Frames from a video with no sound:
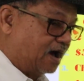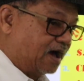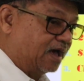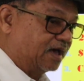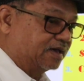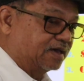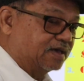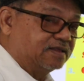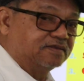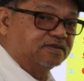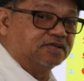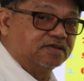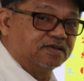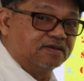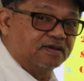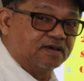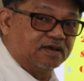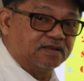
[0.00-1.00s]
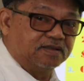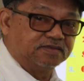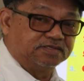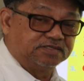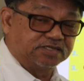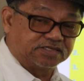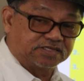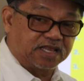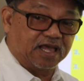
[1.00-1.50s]
I can,
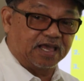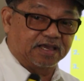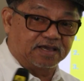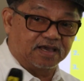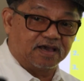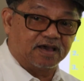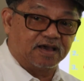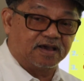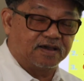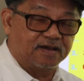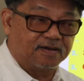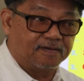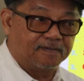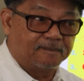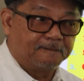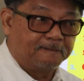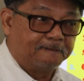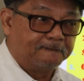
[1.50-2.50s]
just like I